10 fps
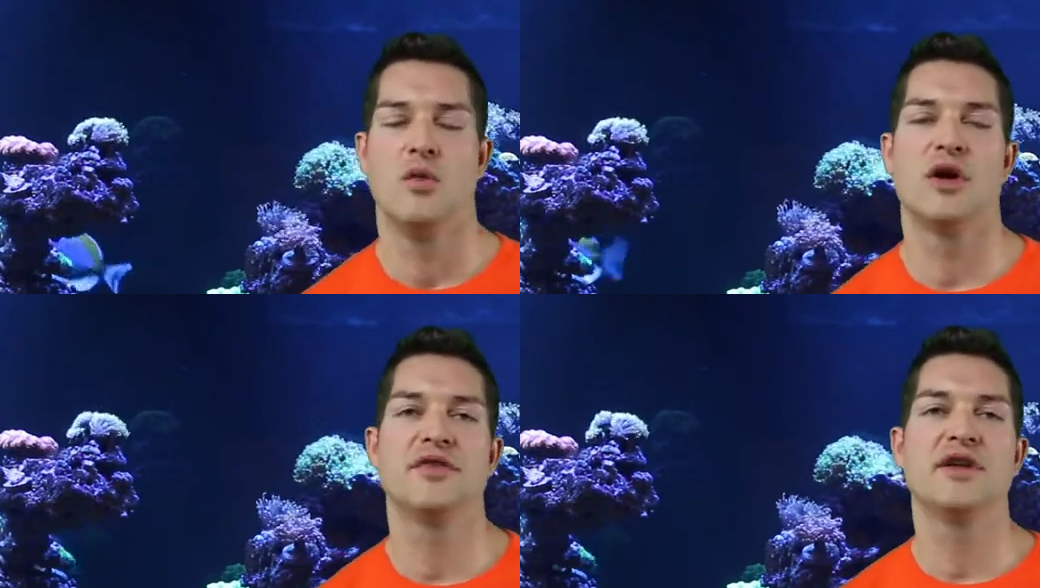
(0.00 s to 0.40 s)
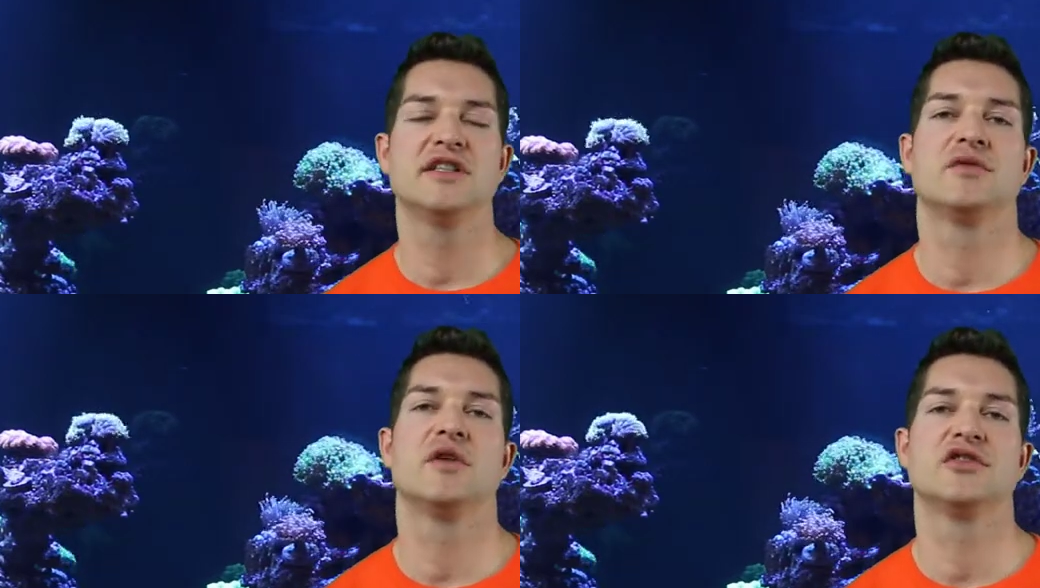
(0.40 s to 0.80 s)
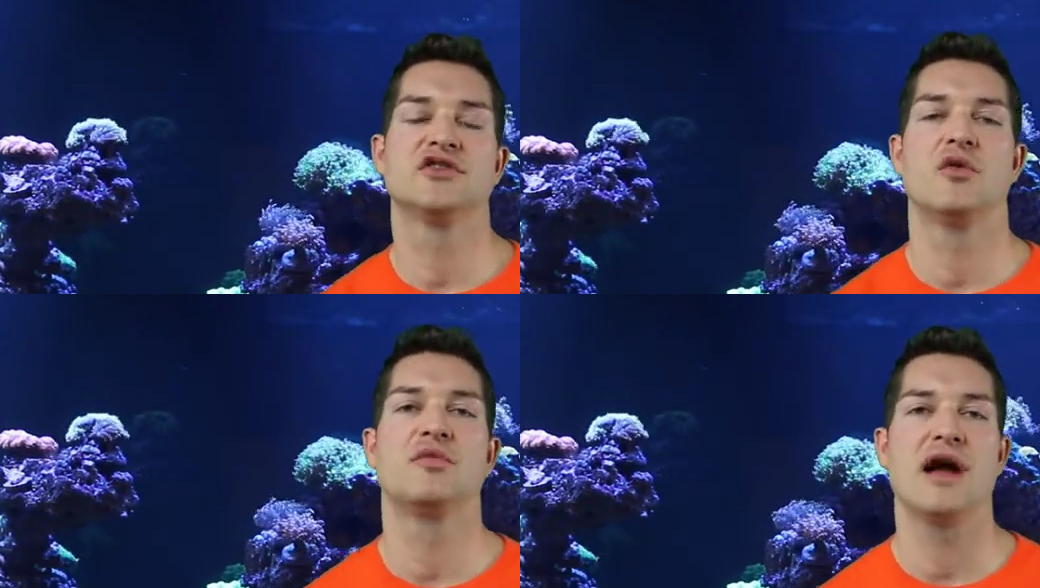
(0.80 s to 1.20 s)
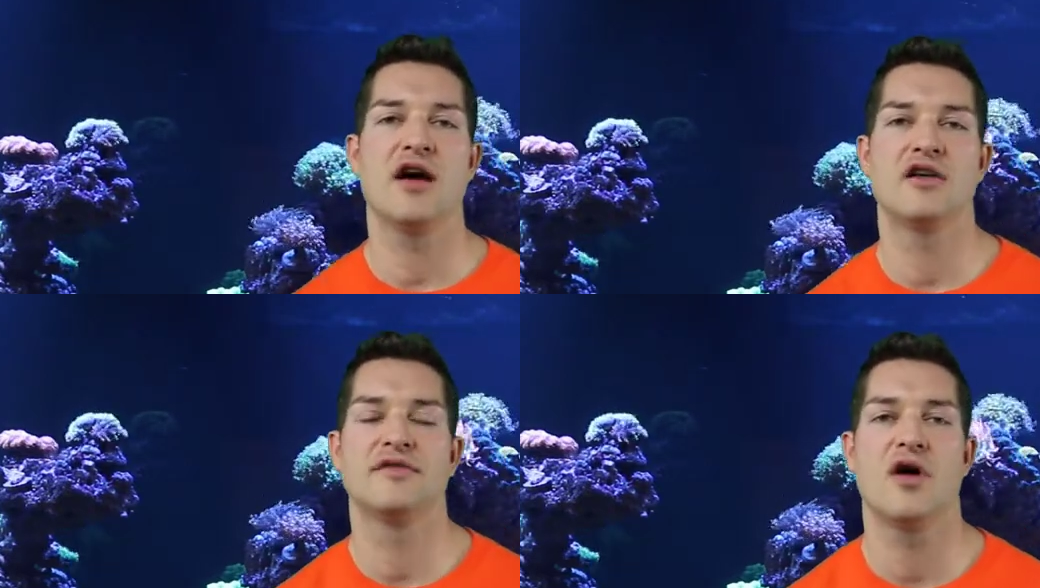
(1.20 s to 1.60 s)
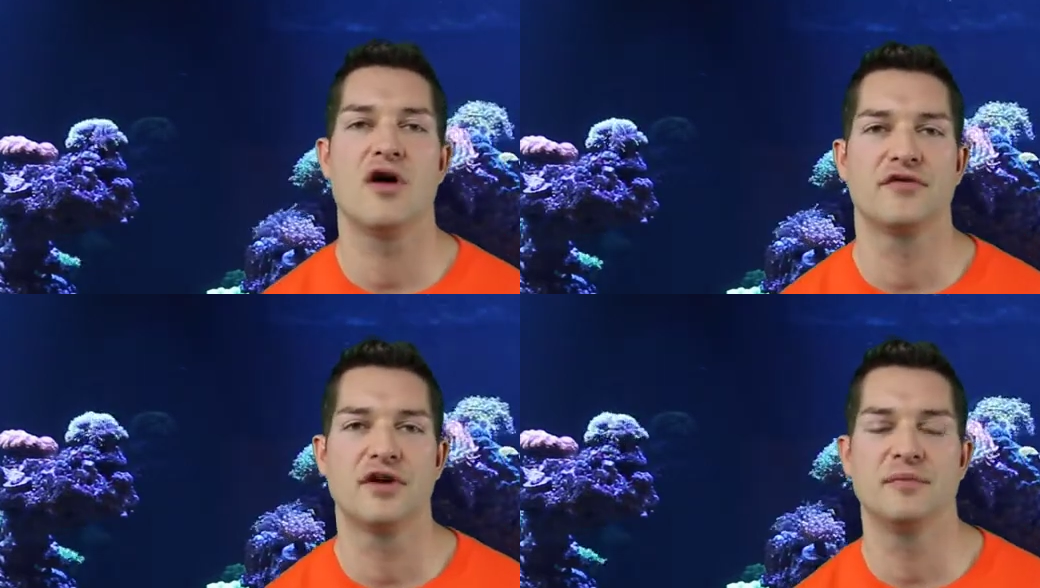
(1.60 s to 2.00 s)
One of the things we are so proud of
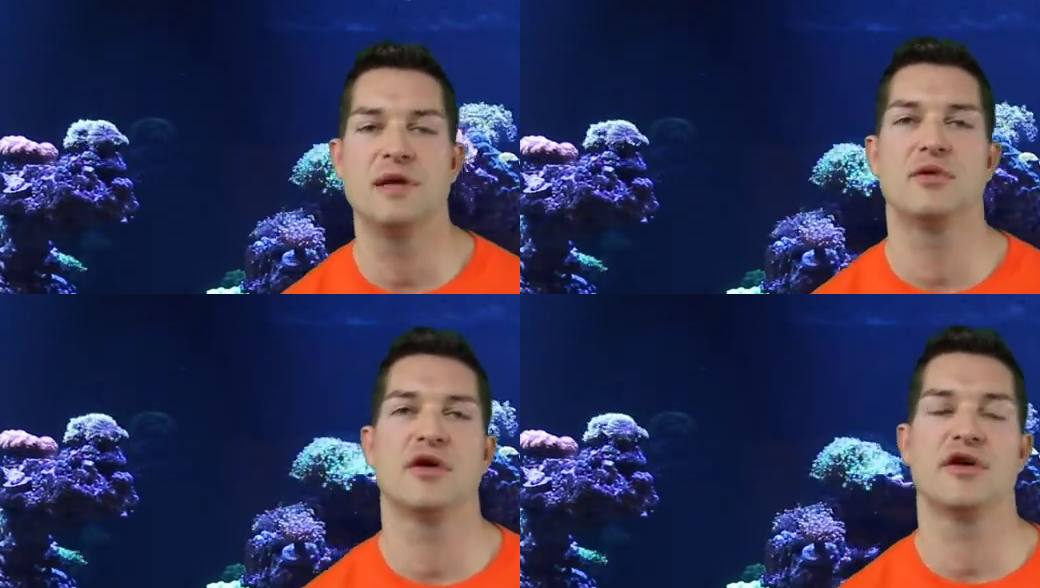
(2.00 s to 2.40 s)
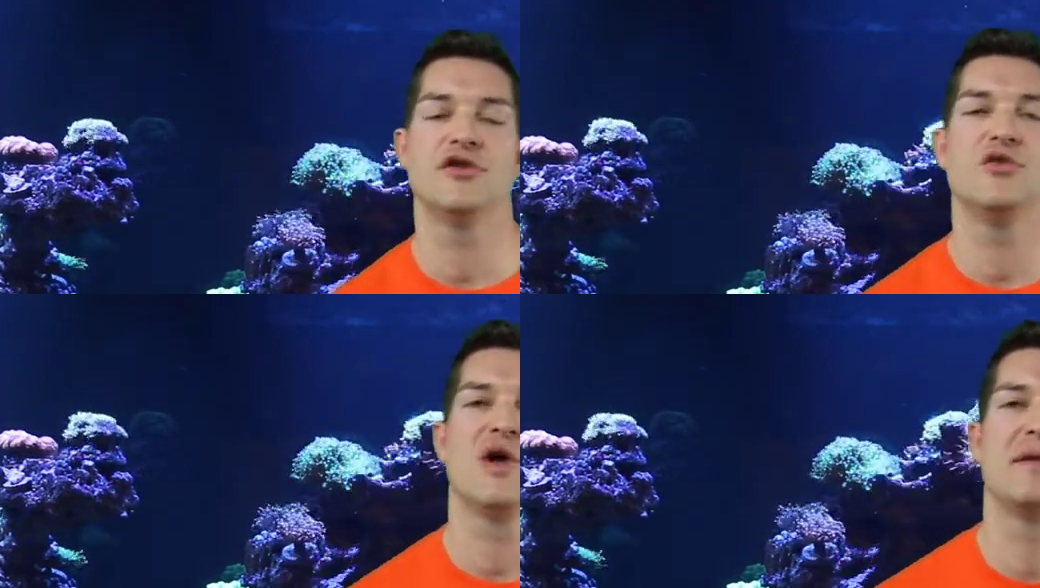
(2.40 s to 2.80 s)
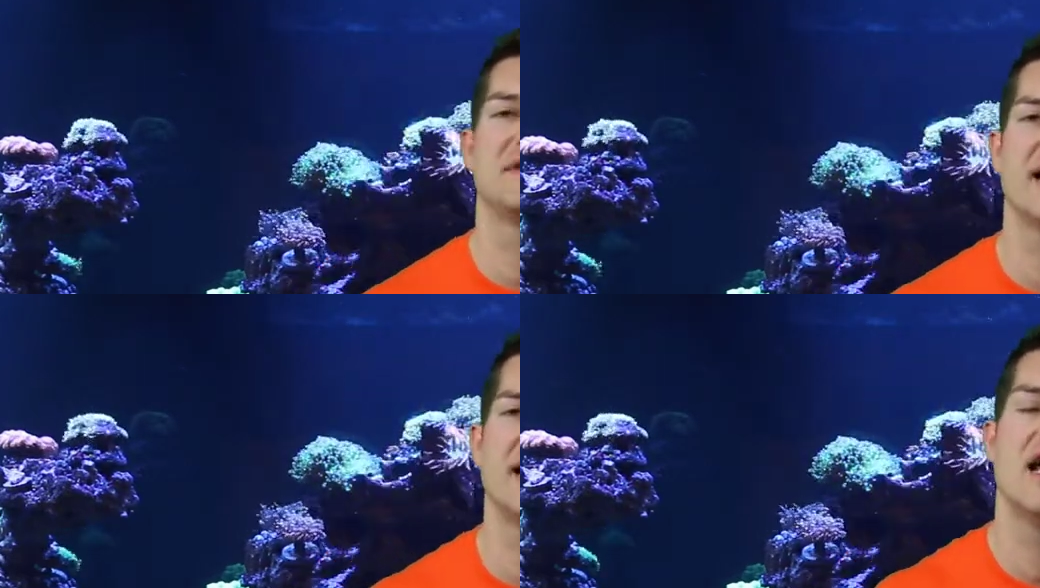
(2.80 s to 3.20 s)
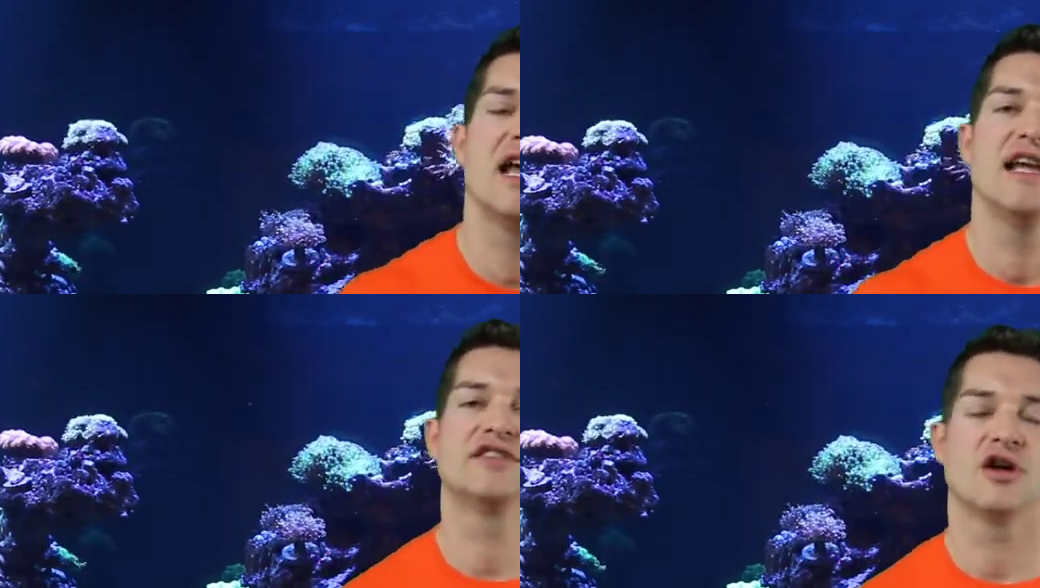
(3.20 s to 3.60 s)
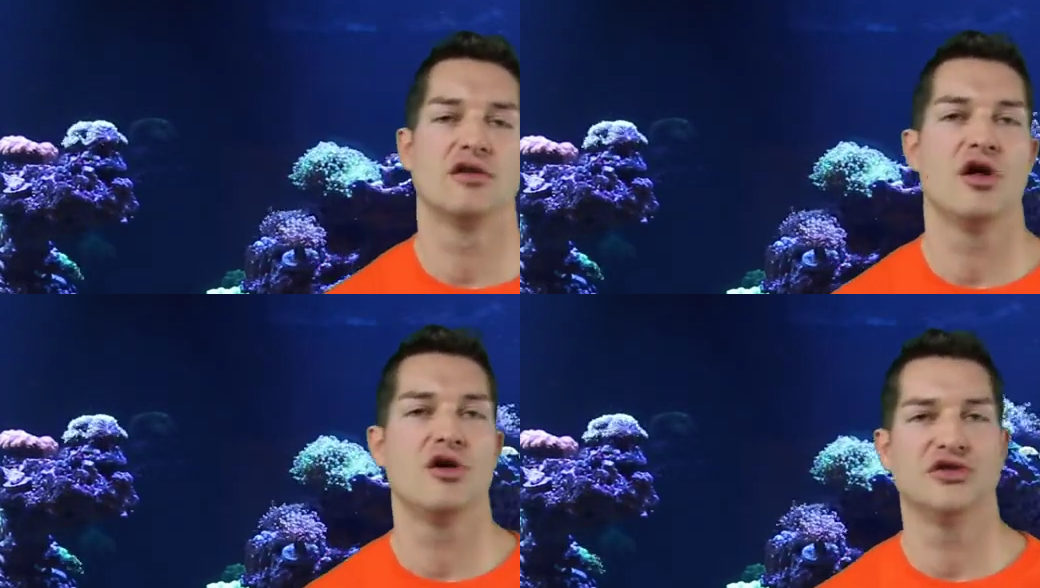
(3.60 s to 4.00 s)
offering people on our new website is our
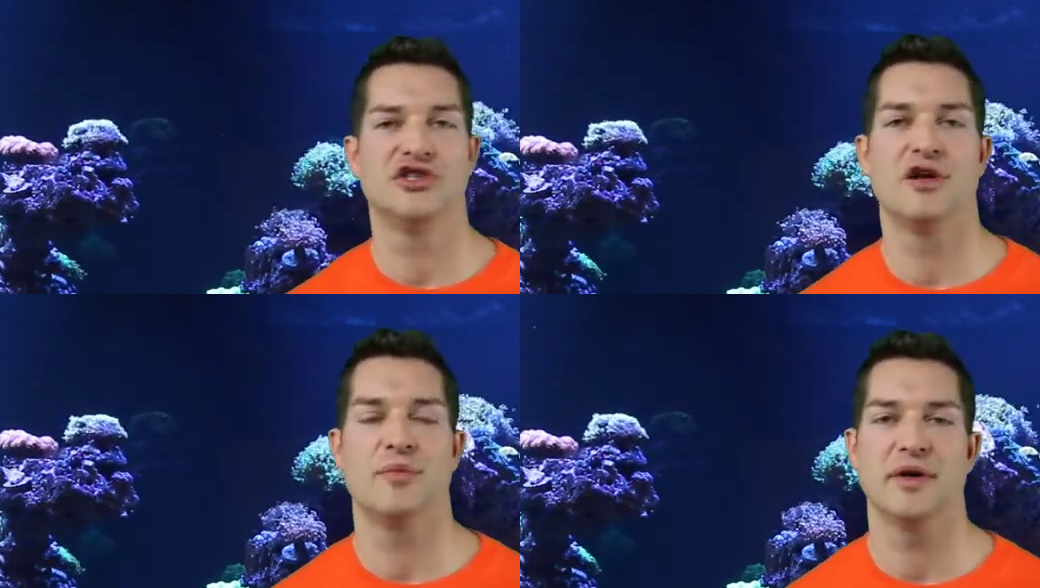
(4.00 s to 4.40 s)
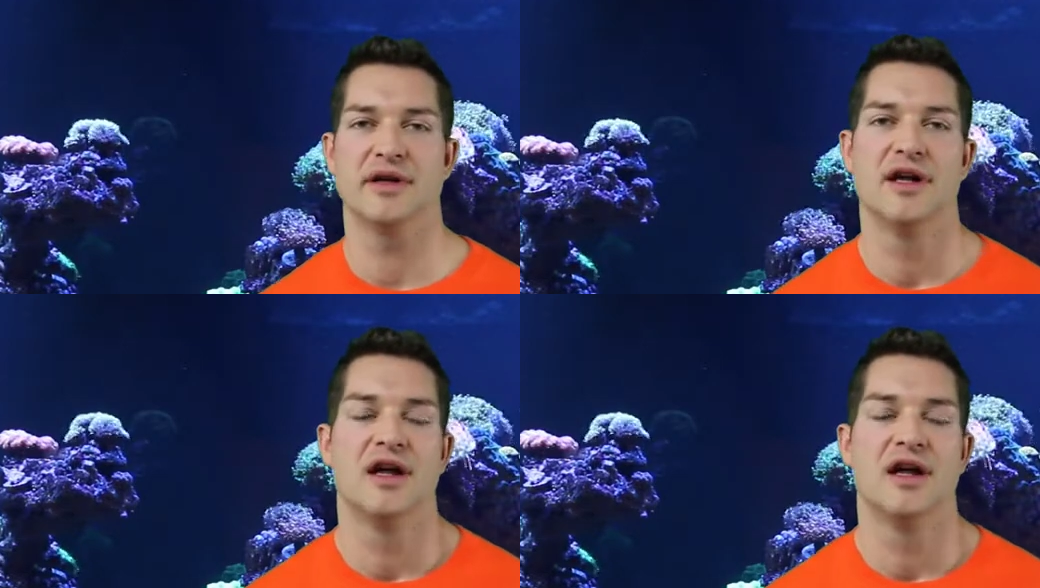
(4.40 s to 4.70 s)
low shipping.